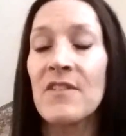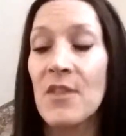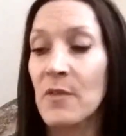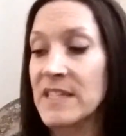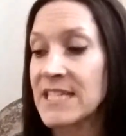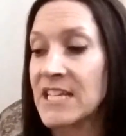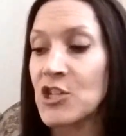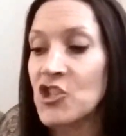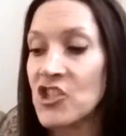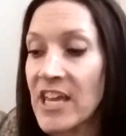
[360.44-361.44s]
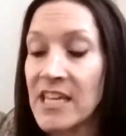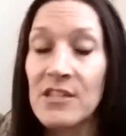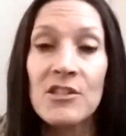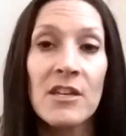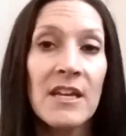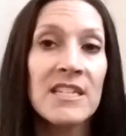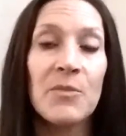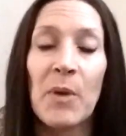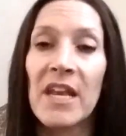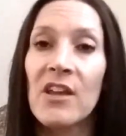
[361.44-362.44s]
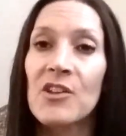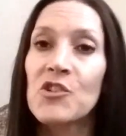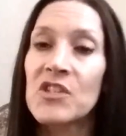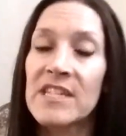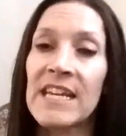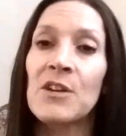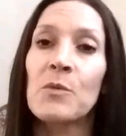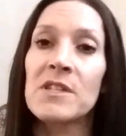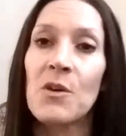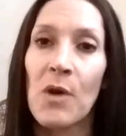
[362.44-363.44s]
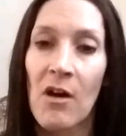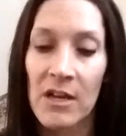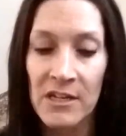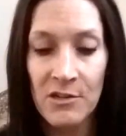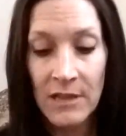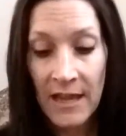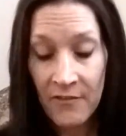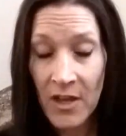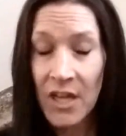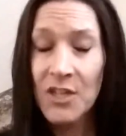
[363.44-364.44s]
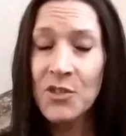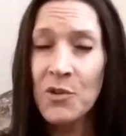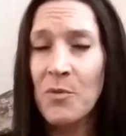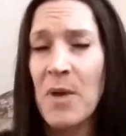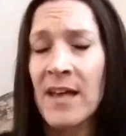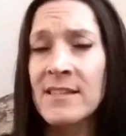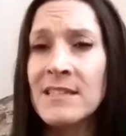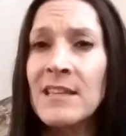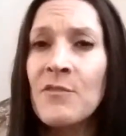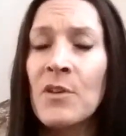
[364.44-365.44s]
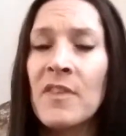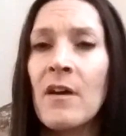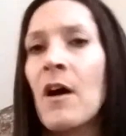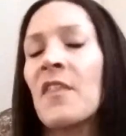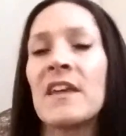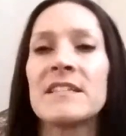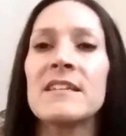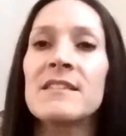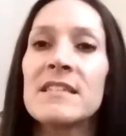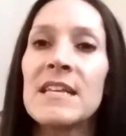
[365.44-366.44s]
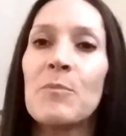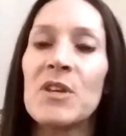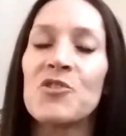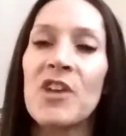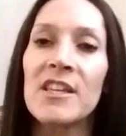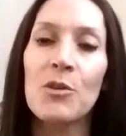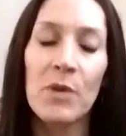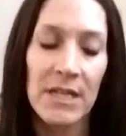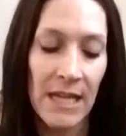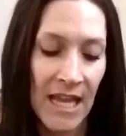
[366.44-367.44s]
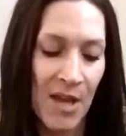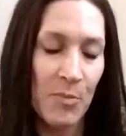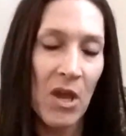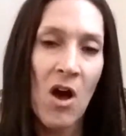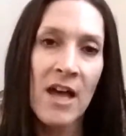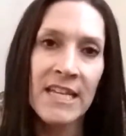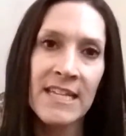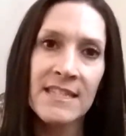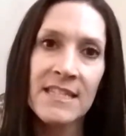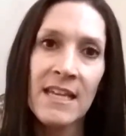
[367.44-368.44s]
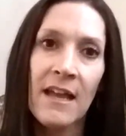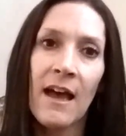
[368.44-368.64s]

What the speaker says: even though that's going to change depending on your state or what's going on in your life, do your best. Live with authenticity, be genuine, be honest.